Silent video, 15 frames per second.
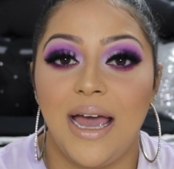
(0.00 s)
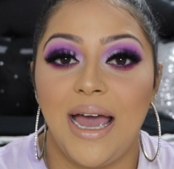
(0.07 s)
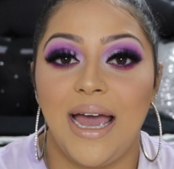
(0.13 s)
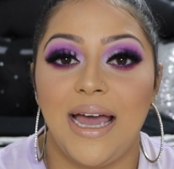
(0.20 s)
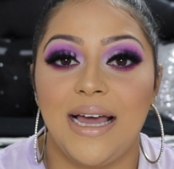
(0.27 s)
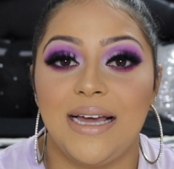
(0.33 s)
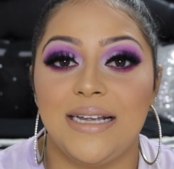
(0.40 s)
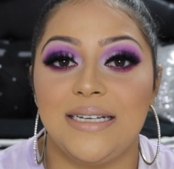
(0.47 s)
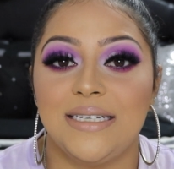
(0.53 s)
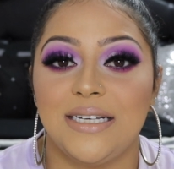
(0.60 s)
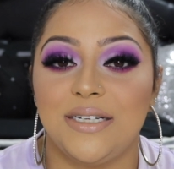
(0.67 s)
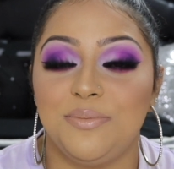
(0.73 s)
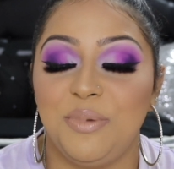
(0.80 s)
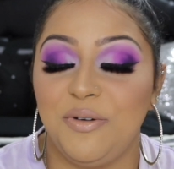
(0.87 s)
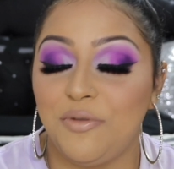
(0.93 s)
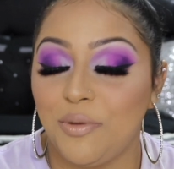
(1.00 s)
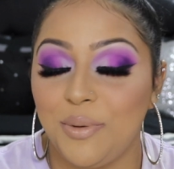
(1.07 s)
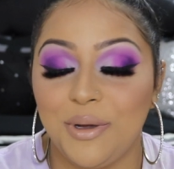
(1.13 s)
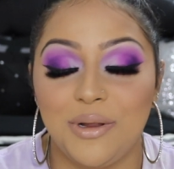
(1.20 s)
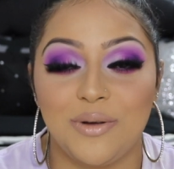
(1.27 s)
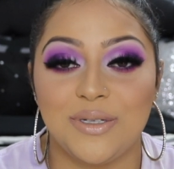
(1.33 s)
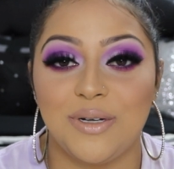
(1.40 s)
And before we
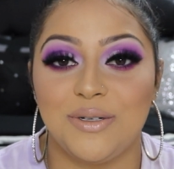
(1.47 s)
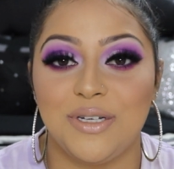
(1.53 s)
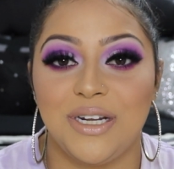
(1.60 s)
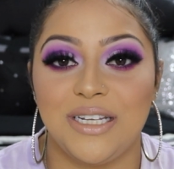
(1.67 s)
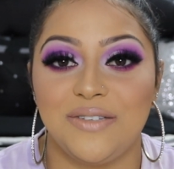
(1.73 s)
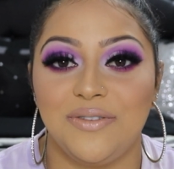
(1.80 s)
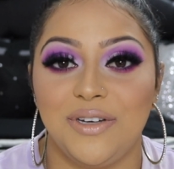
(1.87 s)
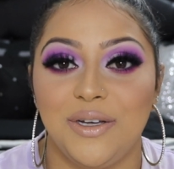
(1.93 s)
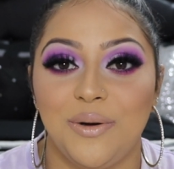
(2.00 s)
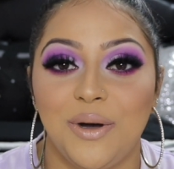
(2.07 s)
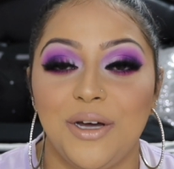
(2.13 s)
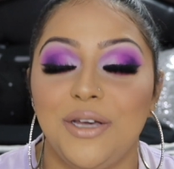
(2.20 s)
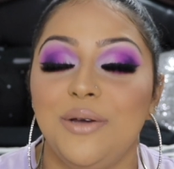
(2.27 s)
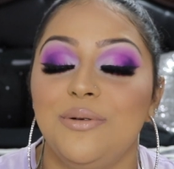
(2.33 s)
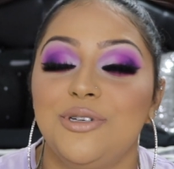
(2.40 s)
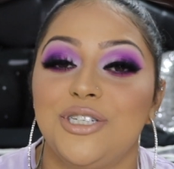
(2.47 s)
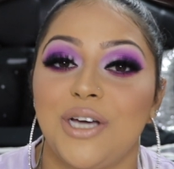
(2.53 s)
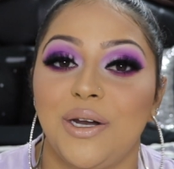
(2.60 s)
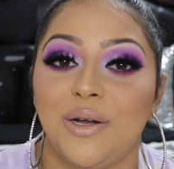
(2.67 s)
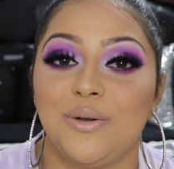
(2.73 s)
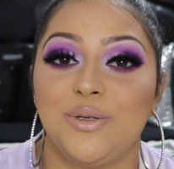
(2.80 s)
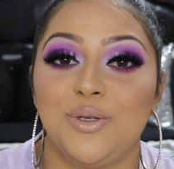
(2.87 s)
close out today's video, a huge
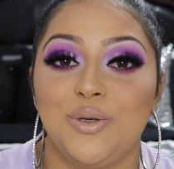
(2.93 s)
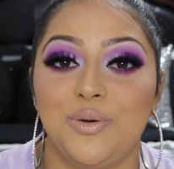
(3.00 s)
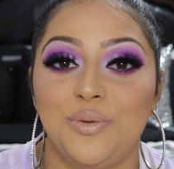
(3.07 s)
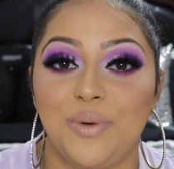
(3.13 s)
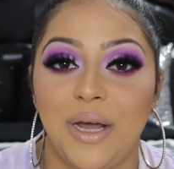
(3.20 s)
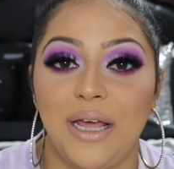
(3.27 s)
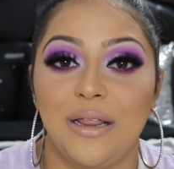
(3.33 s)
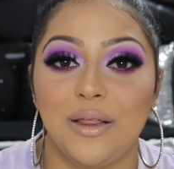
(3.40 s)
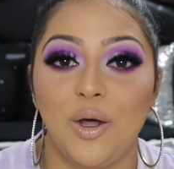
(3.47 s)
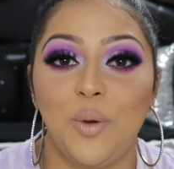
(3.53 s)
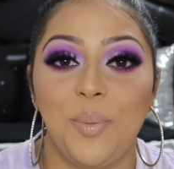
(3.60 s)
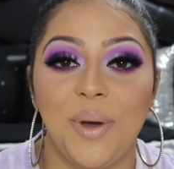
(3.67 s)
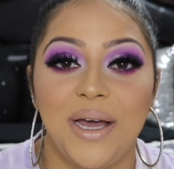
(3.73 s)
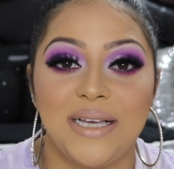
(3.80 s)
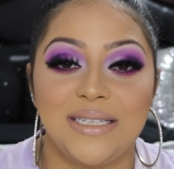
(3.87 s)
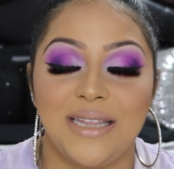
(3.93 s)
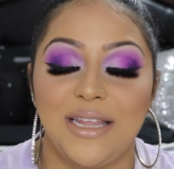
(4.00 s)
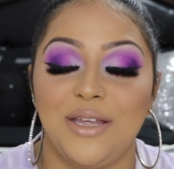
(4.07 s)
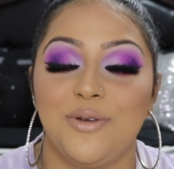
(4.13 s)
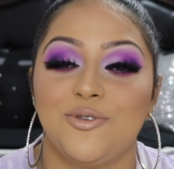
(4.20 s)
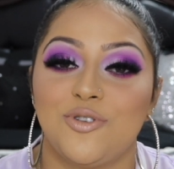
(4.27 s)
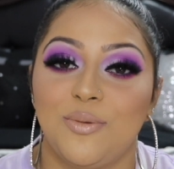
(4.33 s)
shout out to Ray Lopez.
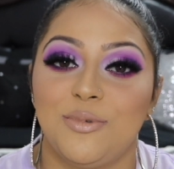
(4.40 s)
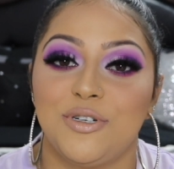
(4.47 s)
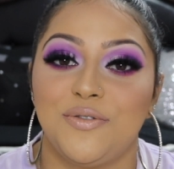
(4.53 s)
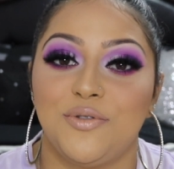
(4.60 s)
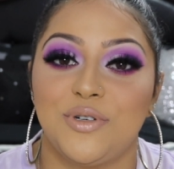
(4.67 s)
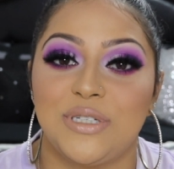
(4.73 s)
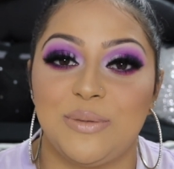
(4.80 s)
Thank you so much for